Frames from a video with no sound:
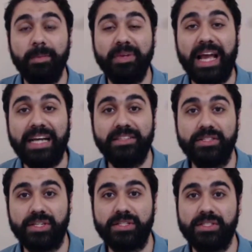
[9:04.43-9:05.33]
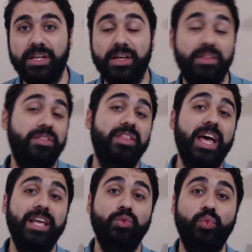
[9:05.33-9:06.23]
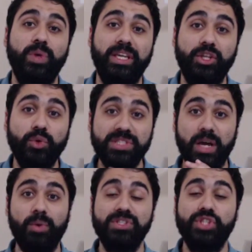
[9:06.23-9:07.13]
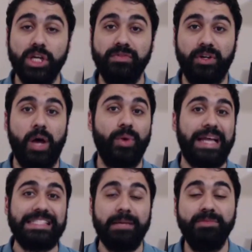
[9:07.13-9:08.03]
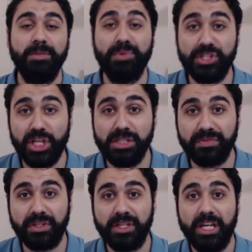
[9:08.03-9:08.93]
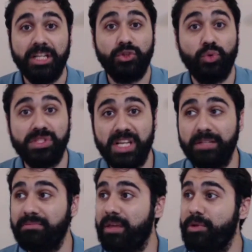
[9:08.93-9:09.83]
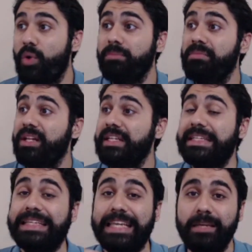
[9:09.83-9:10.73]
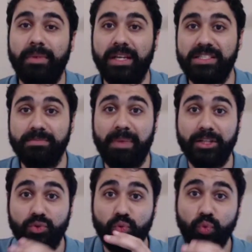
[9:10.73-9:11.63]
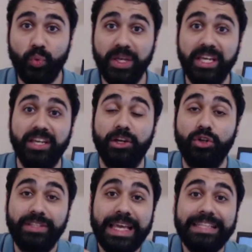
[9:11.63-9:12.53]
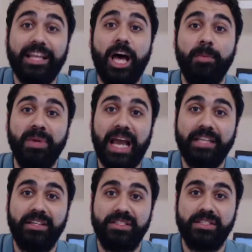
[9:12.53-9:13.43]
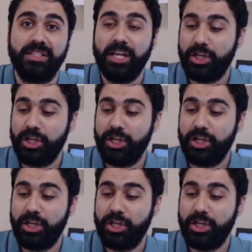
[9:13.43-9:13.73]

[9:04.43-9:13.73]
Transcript: IP addresses. Then we use our server, our SMTP server, to send maybe 1 million emails, but we rotate IP addresses.